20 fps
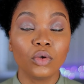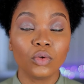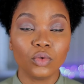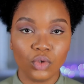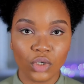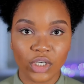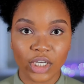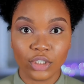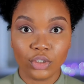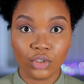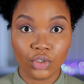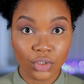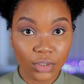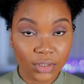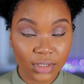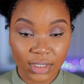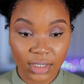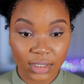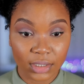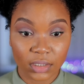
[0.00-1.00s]
you can
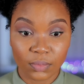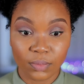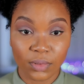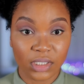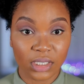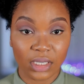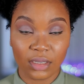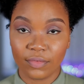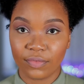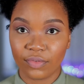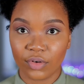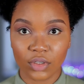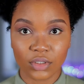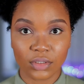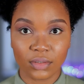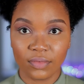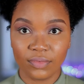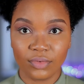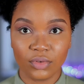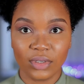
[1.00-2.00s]
use this, put it in
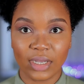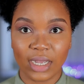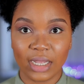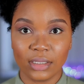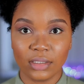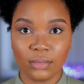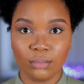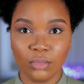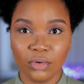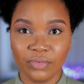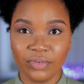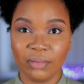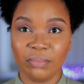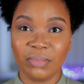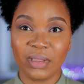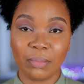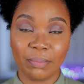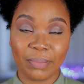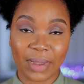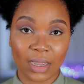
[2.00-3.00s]
front of you and move a
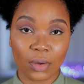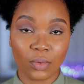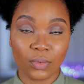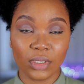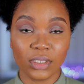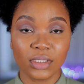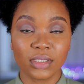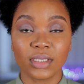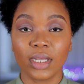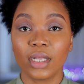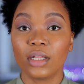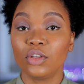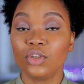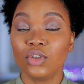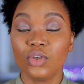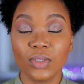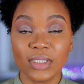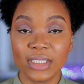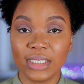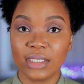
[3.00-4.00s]
bit backwards and
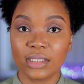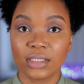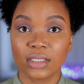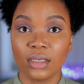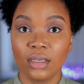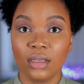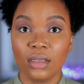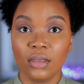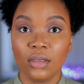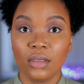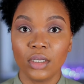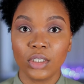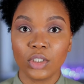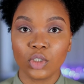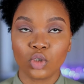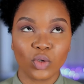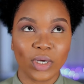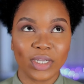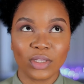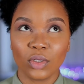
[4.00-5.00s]
use it.
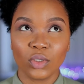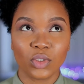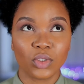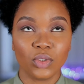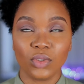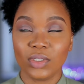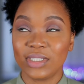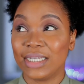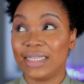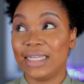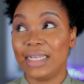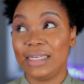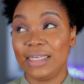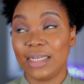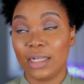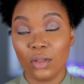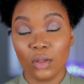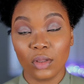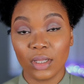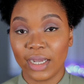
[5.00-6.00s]
Try not to use the
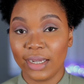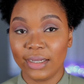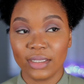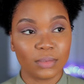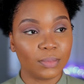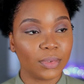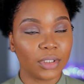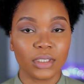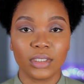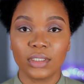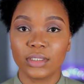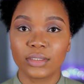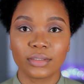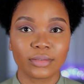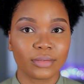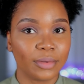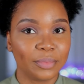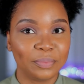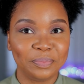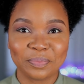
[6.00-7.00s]
yellow light
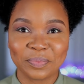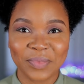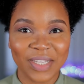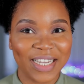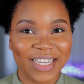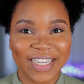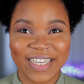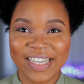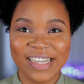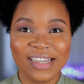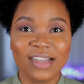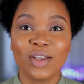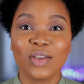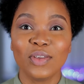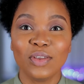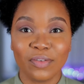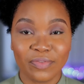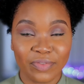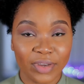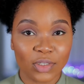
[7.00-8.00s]
because
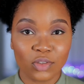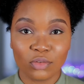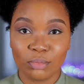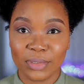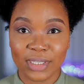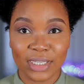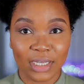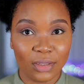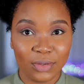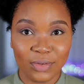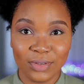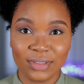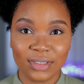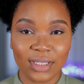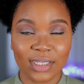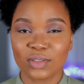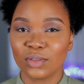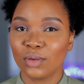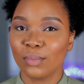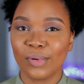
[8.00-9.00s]
your face will be yellow.
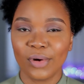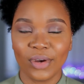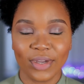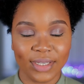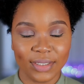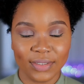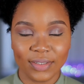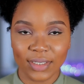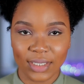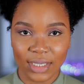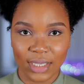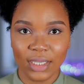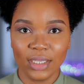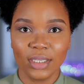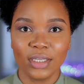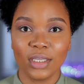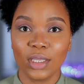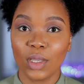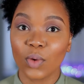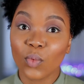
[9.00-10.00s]
There's no point,
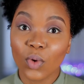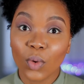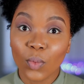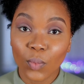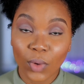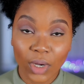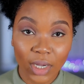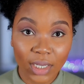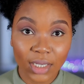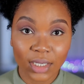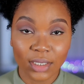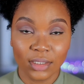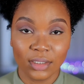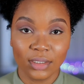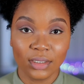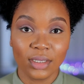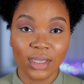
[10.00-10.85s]
okay? It won't work.